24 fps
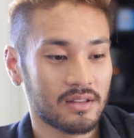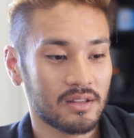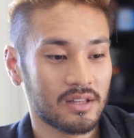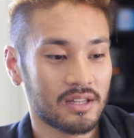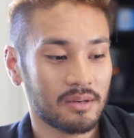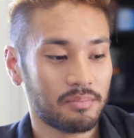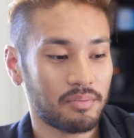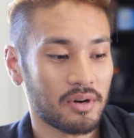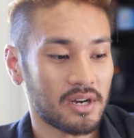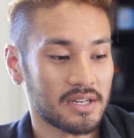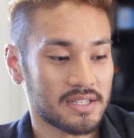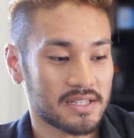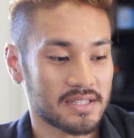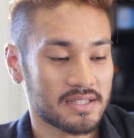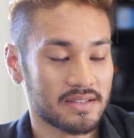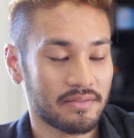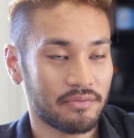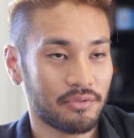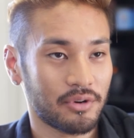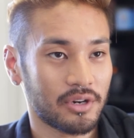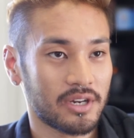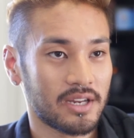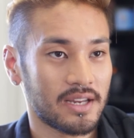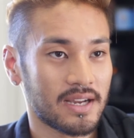the process of
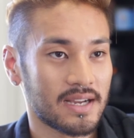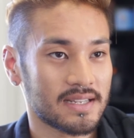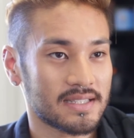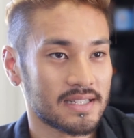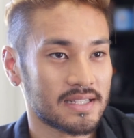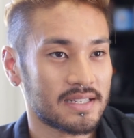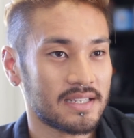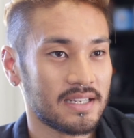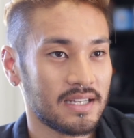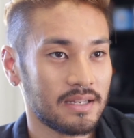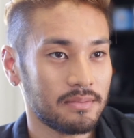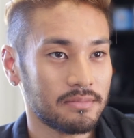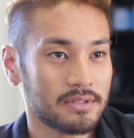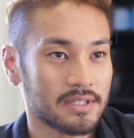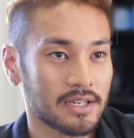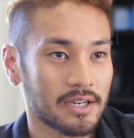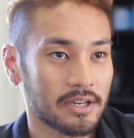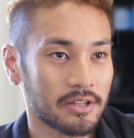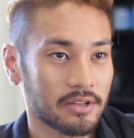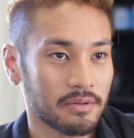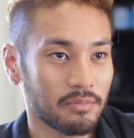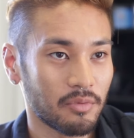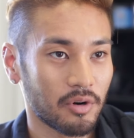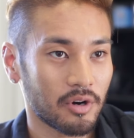working as a team
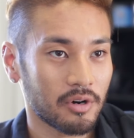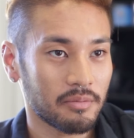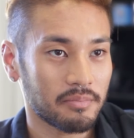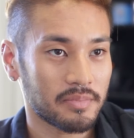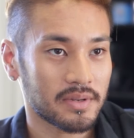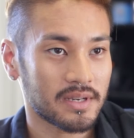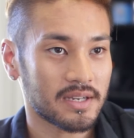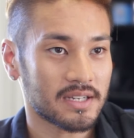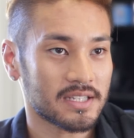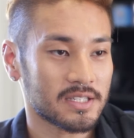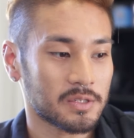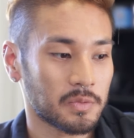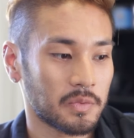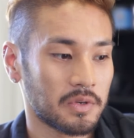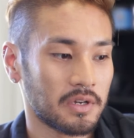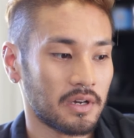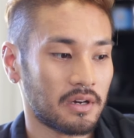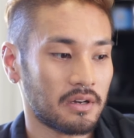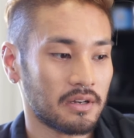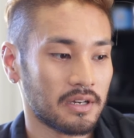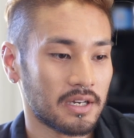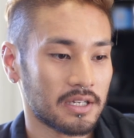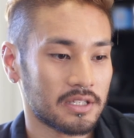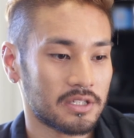together more, because we
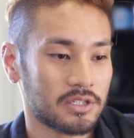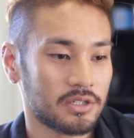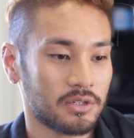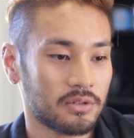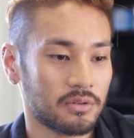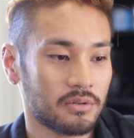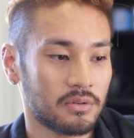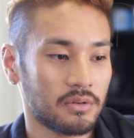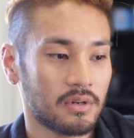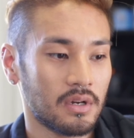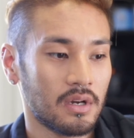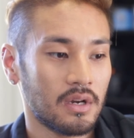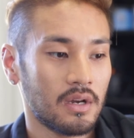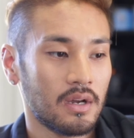all get to